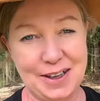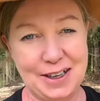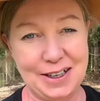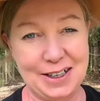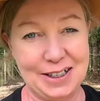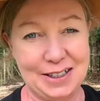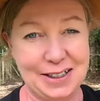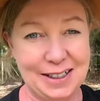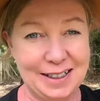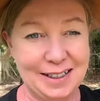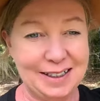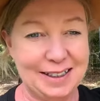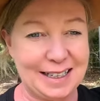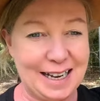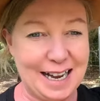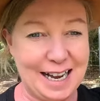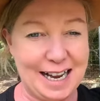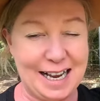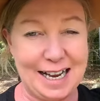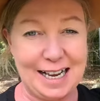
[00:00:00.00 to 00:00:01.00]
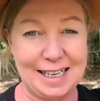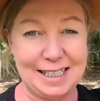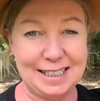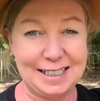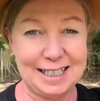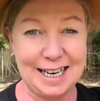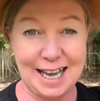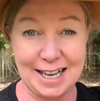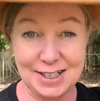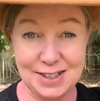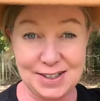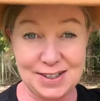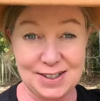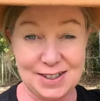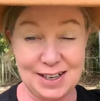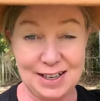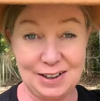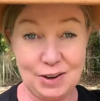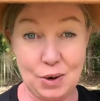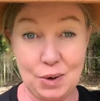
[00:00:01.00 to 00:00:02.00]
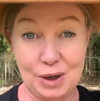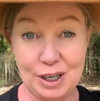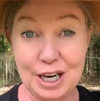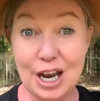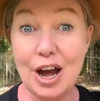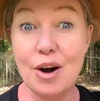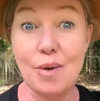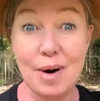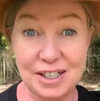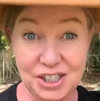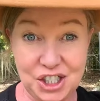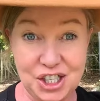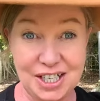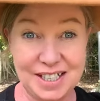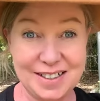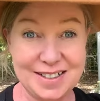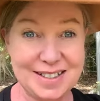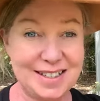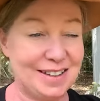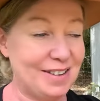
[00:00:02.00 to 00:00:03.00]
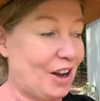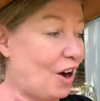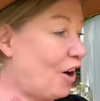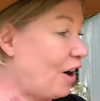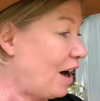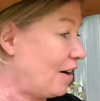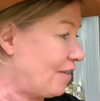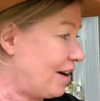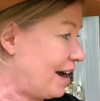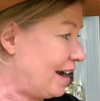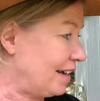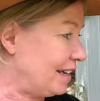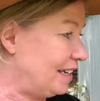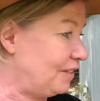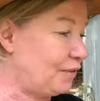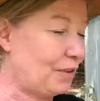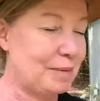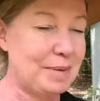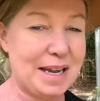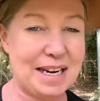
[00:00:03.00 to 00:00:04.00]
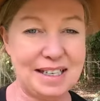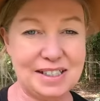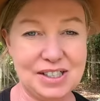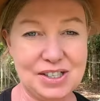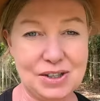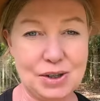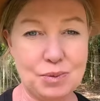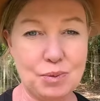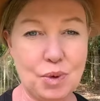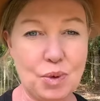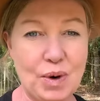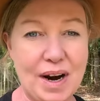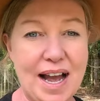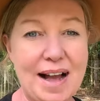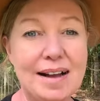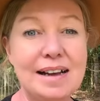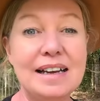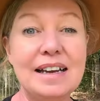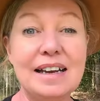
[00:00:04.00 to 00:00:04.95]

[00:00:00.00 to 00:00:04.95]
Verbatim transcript: the uh, less or lower chickens in the hierarchy from getting to the water.